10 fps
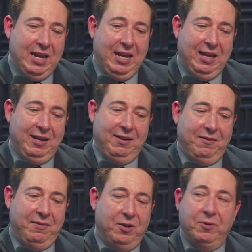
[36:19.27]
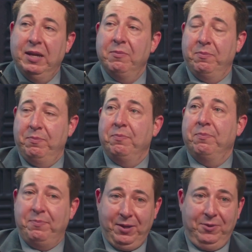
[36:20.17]
and they'll get
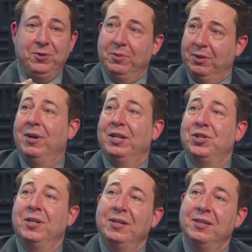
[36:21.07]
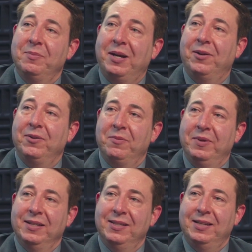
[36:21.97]
posed with questions about their
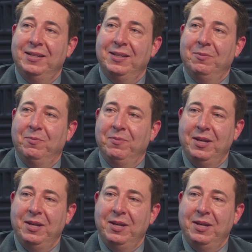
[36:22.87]
business, and